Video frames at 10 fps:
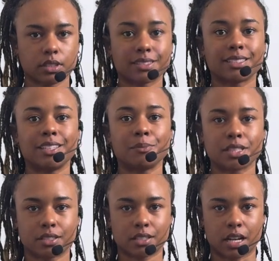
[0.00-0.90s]
to keep
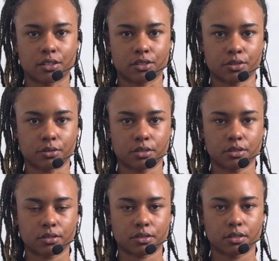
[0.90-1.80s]
tension out of the
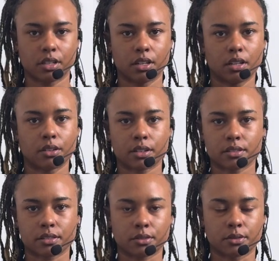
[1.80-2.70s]
shoulders,
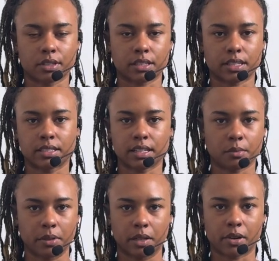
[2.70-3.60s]
right? So when I say take a
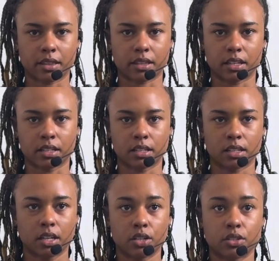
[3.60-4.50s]
big breath in,
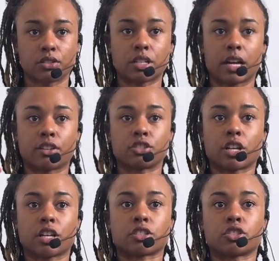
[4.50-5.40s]
your entire
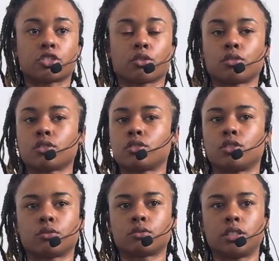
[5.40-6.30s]
chest and shoulders
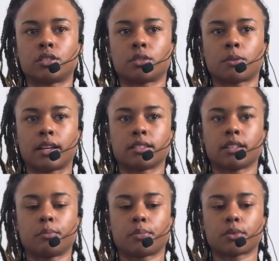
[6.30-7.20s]
don't need to rise
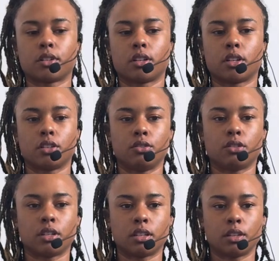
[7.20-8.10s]
up. You
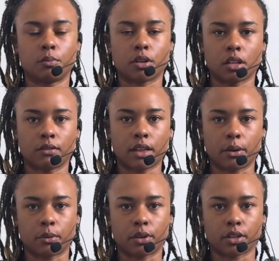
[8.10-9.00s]
can keep all of that
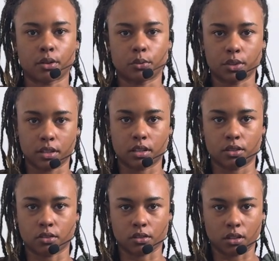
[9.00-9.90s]
work within
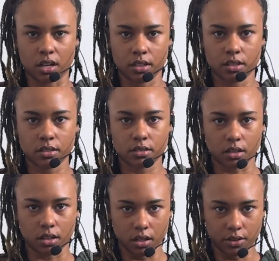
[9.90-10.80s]
your lungs
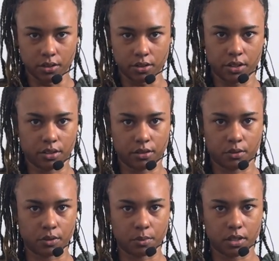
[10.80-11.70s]
underneath your
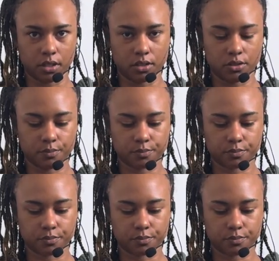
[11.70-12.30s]
rib cage.